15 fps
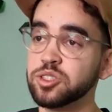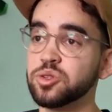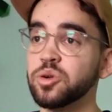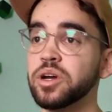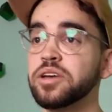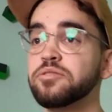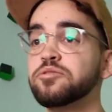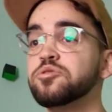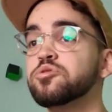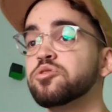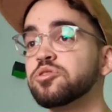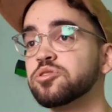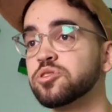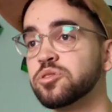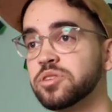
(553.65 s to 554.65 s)
So if you
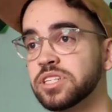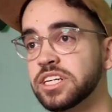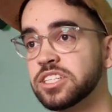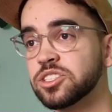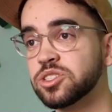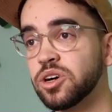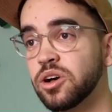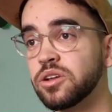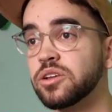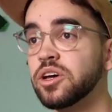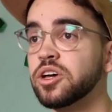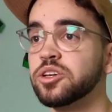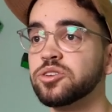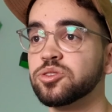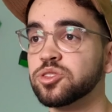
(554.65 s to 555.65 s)
know the credential,
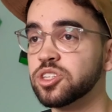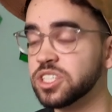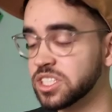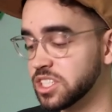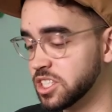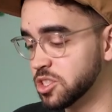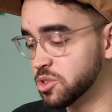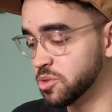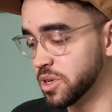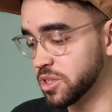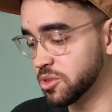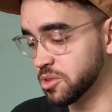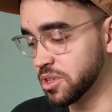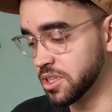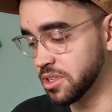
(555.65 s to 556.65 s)
you just need to
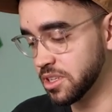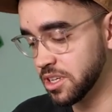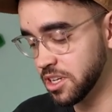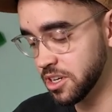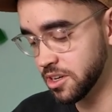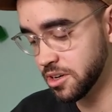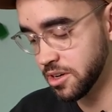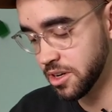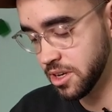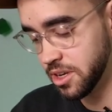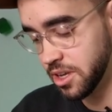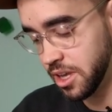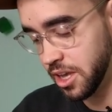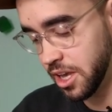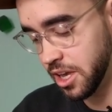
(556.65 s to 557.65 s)
enter it here
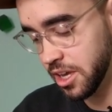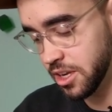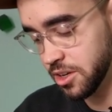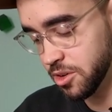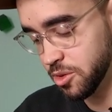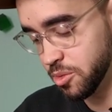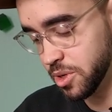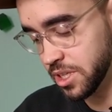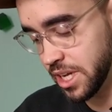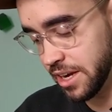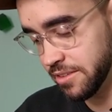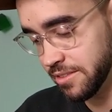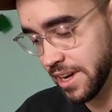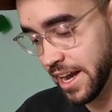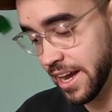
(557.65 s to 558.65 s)
and you will
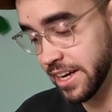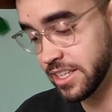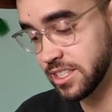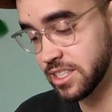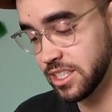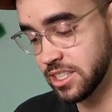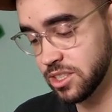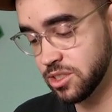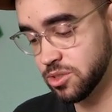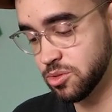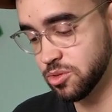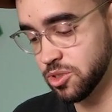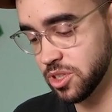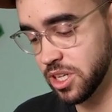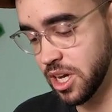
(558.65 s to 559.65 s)
have access
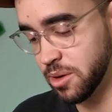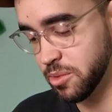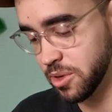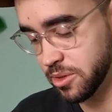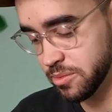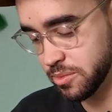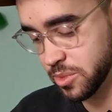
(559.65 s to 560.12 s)
to the camera.